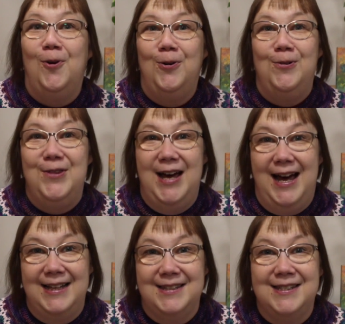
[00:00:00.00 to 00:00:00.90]
all
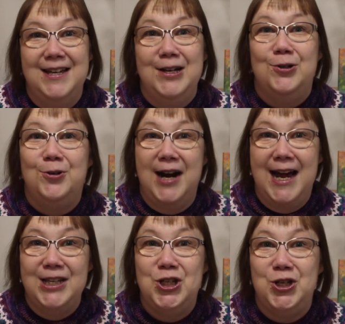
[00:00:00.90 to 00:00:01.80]
that,
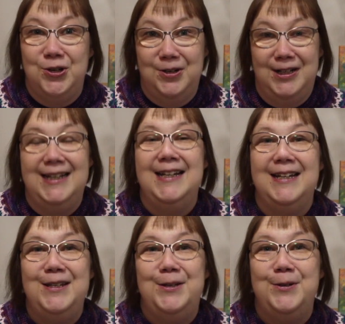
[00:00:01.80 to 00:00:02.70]

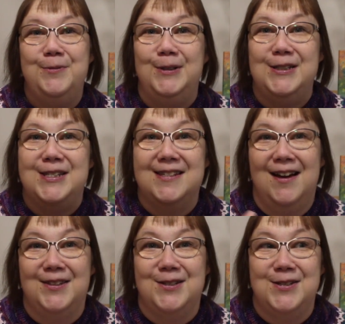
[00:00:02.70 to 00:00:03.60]
gradually you will
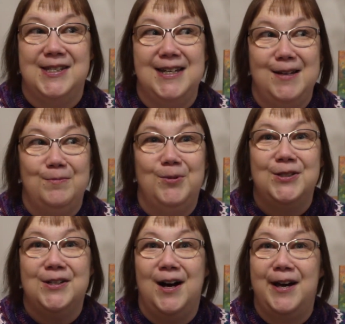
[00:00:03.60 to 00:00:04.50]
start to see
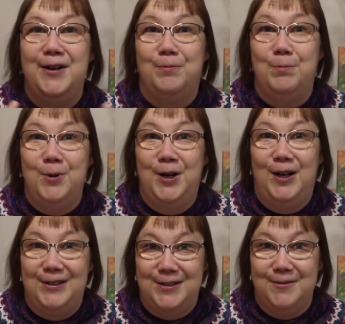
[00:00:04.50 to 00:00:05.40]
what kind of
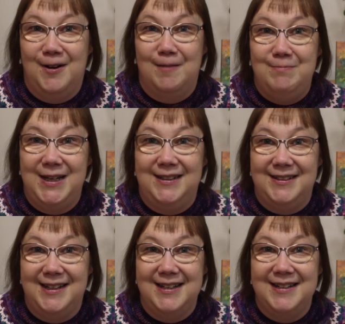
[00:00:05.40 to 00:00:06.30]
world you are
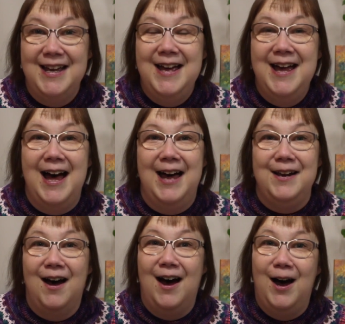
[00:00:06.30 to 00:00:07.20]
building
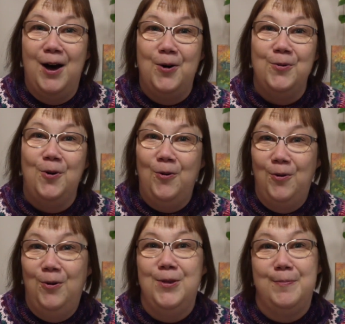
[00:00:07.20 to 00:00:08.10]
and how
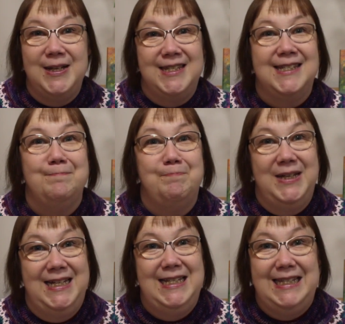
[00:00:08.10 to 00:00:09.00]
all the bits and
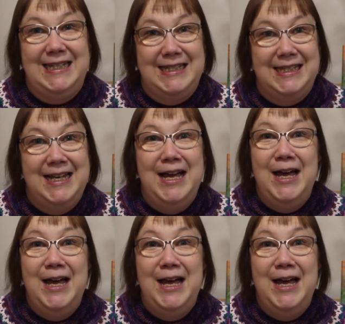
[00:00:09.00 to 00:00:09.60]
pieces